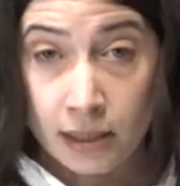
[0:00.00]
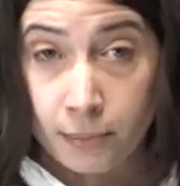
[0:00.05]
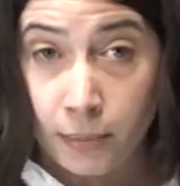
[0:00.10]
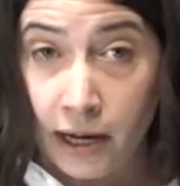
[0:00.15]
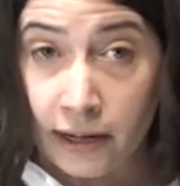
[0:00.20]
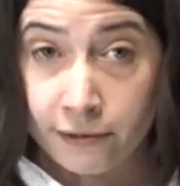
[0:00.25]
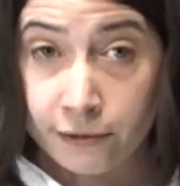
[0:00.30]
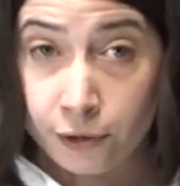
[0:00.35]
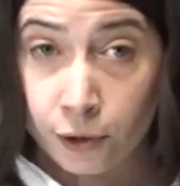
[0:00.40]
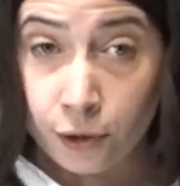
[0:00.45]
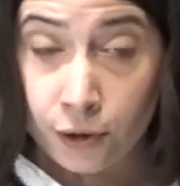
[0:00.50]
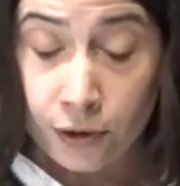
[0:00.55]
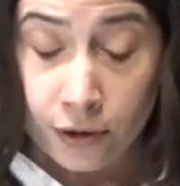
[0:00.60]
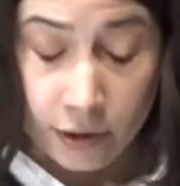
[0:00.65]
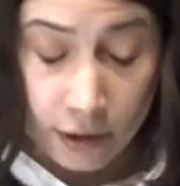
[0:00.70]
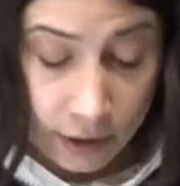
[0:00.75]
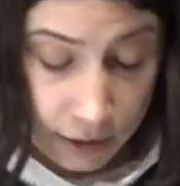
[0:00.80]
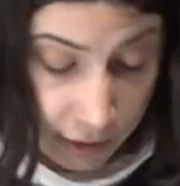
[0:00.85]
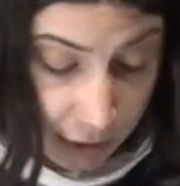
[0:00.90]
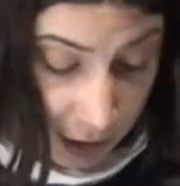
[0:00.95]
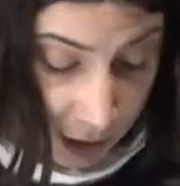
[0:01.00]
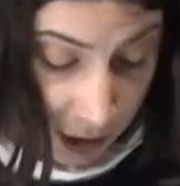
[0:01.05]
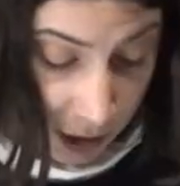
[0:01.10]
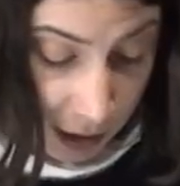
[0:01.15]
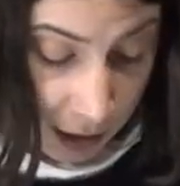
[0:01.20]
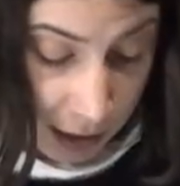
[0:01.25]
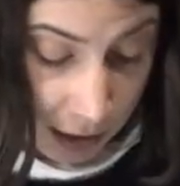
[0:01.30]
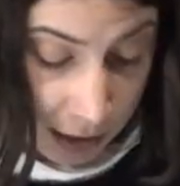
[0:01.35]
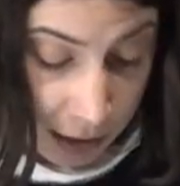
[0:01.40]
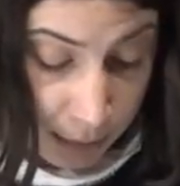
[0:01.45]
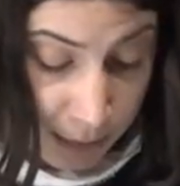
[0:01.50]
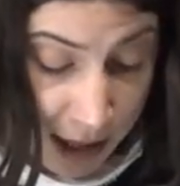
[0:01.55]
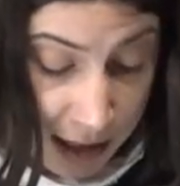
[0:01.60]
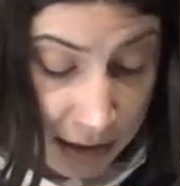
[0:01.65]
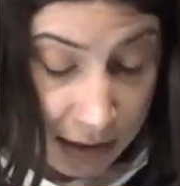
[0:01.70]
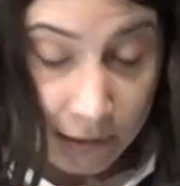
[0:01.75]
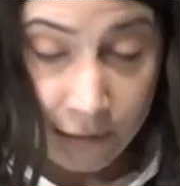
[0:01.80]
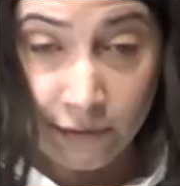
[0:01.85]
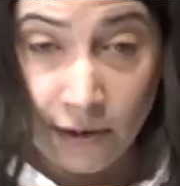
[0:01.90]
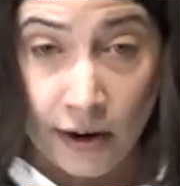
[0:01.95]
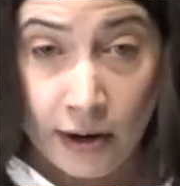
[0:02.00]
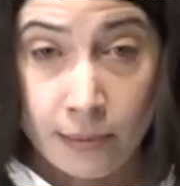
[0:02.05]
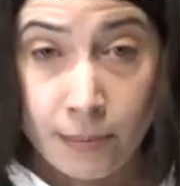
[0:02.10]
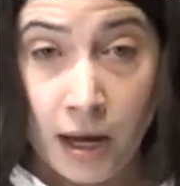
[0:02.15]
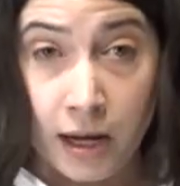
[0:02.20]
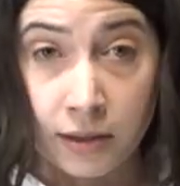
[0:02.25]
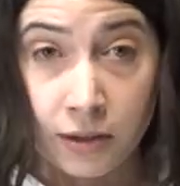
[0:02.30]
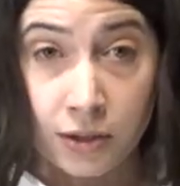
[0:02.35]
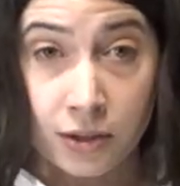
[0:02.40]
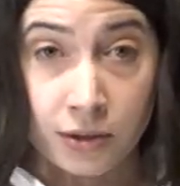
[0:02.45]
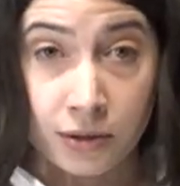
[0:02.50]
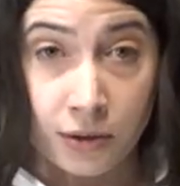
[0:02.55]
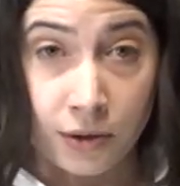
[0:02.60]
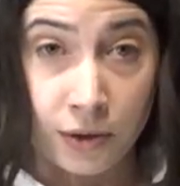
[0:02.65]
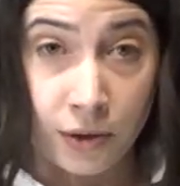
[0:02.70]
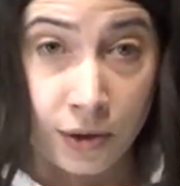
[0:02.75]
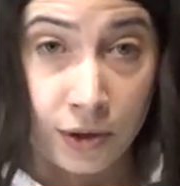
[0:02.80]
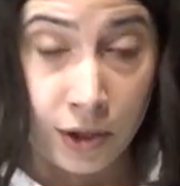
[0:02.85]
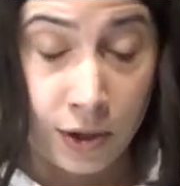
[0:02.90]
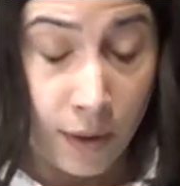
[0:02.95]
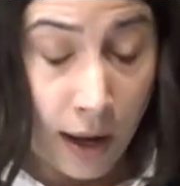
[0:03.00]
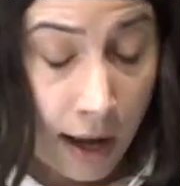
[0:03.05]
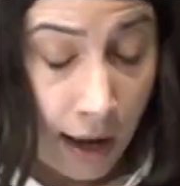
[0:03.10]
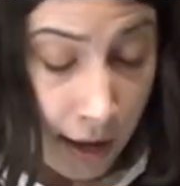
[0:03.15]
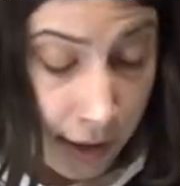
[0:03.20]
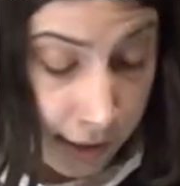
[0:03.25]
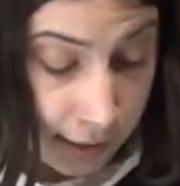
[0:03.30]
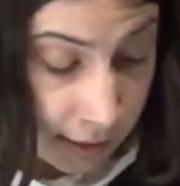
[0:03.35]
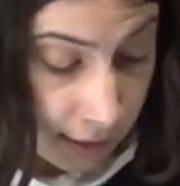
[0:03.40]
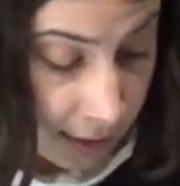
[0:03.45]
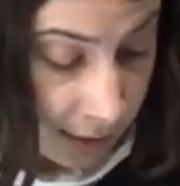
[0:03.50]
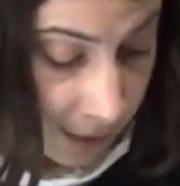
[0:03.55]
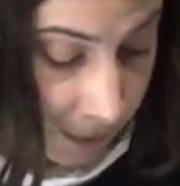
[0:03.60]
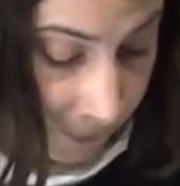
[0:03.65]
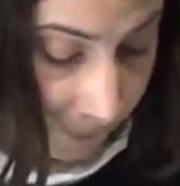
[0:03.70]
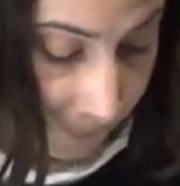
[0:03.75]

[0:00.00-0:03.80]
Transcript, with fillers: by fraud, depended very much on who you asked.